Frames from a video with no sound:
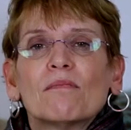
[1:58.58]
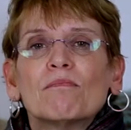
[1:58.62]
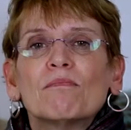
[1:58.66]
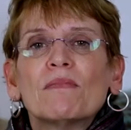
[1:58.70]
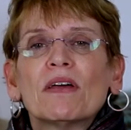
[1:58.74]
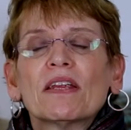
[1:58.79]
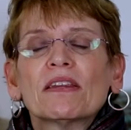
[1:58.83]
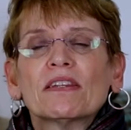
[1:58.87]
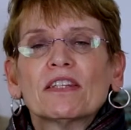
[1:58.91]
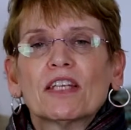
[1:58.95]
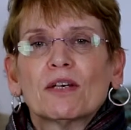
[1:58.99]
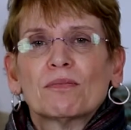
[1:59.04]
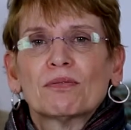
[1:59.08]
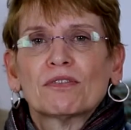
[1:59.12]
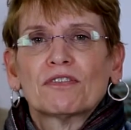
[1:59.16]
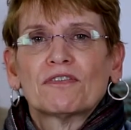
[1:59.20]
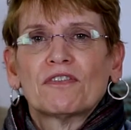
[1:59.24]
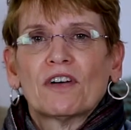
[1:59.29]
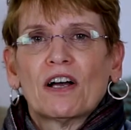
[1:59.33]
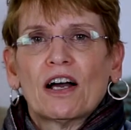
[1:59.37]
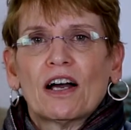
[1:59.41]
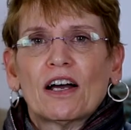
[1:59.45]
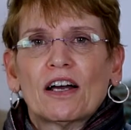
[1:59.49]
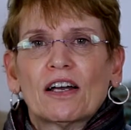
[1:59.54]
Myth number
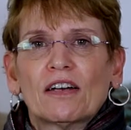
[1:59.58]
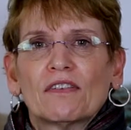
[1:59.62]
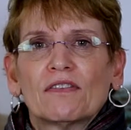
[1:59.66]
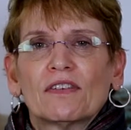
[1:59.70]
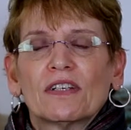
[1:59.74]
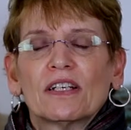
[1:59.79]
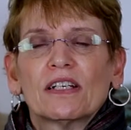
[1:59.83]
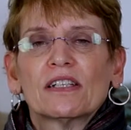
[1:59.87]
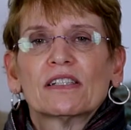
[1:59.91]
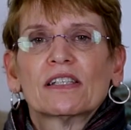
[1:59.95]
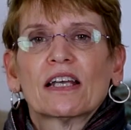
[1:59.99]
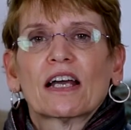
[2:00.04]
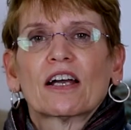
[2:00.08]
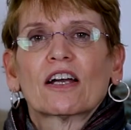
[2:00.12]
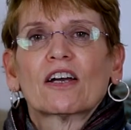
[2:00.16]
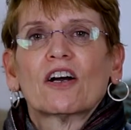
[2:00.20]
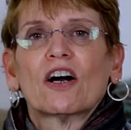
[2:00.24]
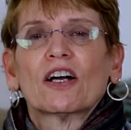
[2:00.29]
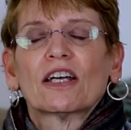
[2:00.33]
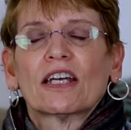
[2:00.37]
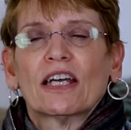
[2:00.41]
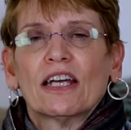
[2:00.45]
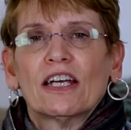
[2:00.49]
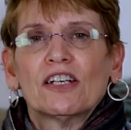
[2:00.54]
5 is that
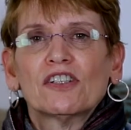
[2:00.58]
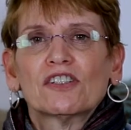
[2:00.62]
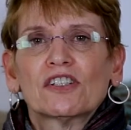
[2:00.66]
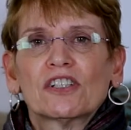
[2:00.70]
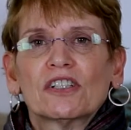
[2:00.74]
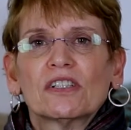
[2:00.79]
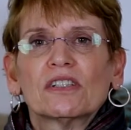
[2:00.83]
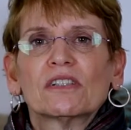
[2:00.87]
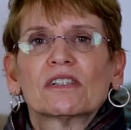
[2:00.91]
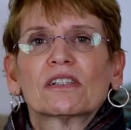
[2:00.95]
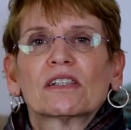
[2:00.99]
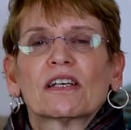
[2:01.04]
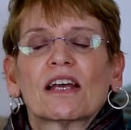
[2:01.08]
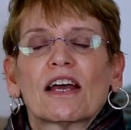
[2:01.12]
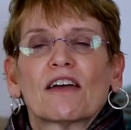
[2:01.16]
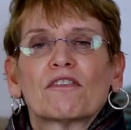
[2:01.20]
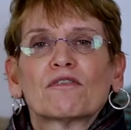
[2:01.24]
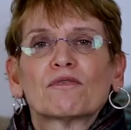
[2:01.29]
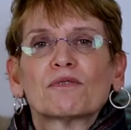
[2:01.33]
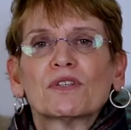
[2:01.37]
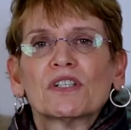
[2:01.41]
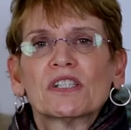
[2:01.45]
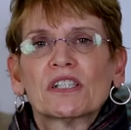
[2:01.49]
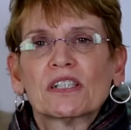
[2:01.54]
Caucasians
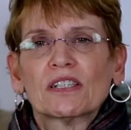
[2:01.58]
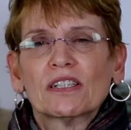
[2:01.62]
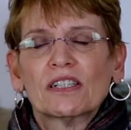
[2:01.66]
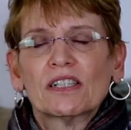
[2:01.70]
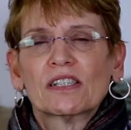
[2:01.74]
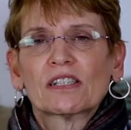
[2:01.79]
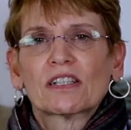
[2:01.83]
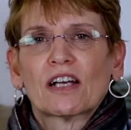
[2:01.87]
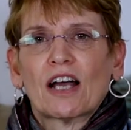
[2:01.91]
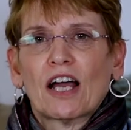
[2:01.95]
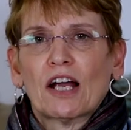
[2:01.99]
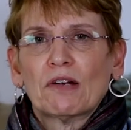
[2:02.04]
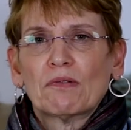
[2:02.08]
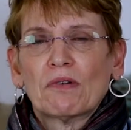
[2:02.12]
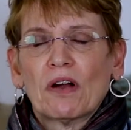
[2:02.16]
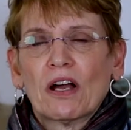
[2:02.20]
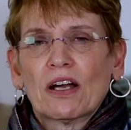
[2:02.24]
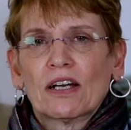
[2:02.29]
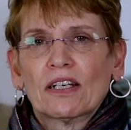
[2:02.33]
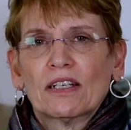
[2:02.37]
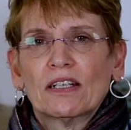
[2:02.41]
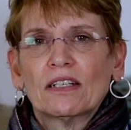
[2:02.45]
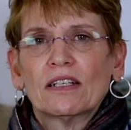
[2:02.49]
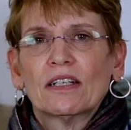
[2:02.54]
have recently
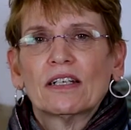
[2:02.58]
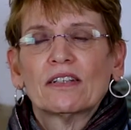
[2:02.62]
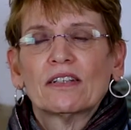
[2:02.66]
skyrocketed